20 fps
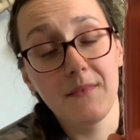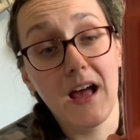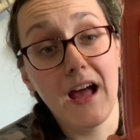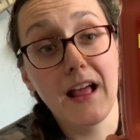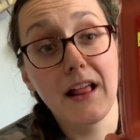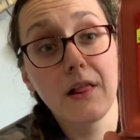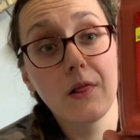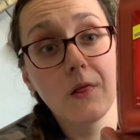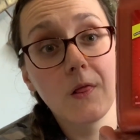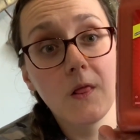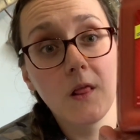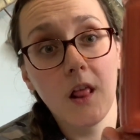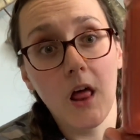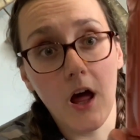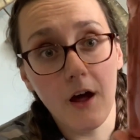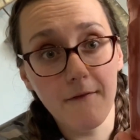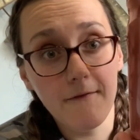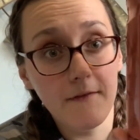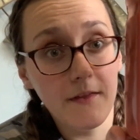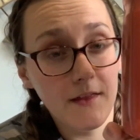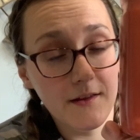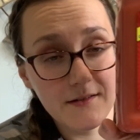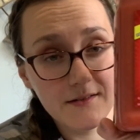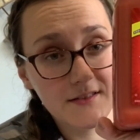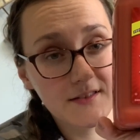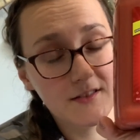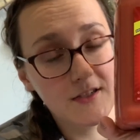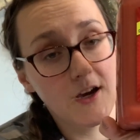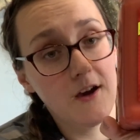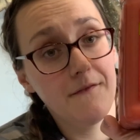I love this
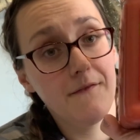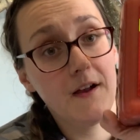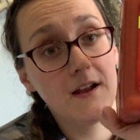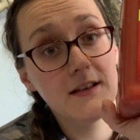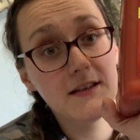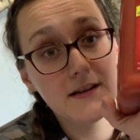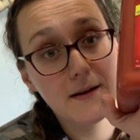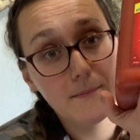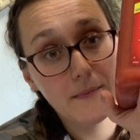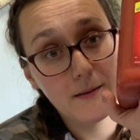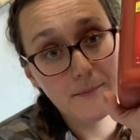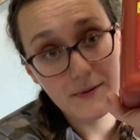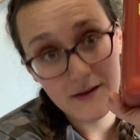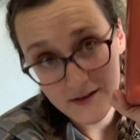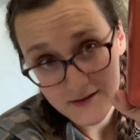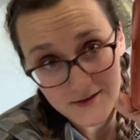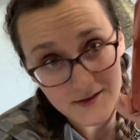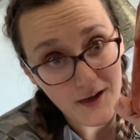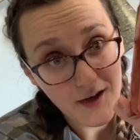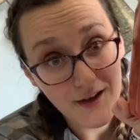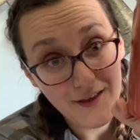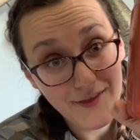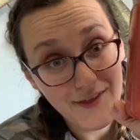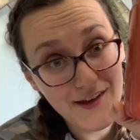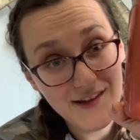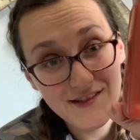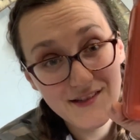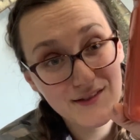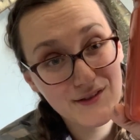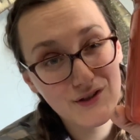stuff. I dip my pizza in
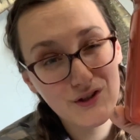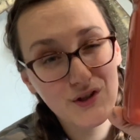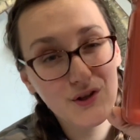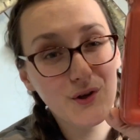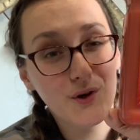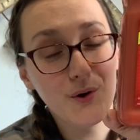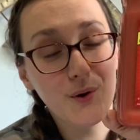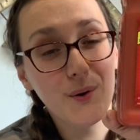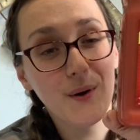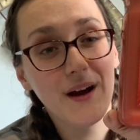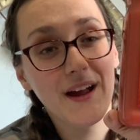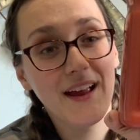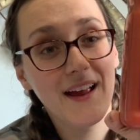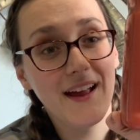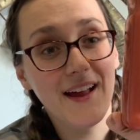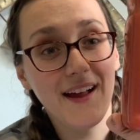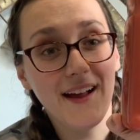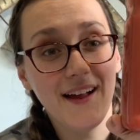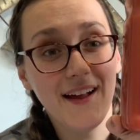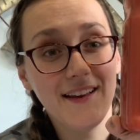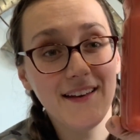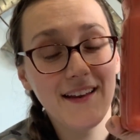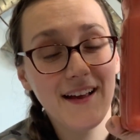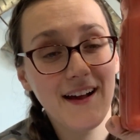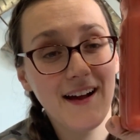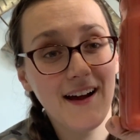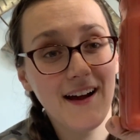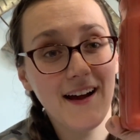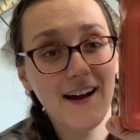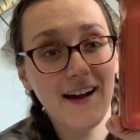this too, and
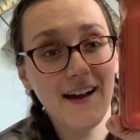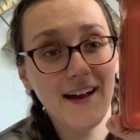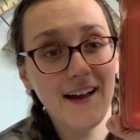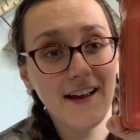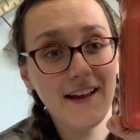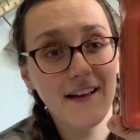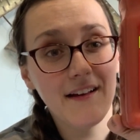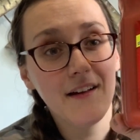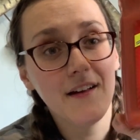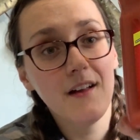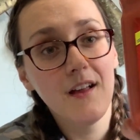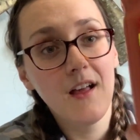I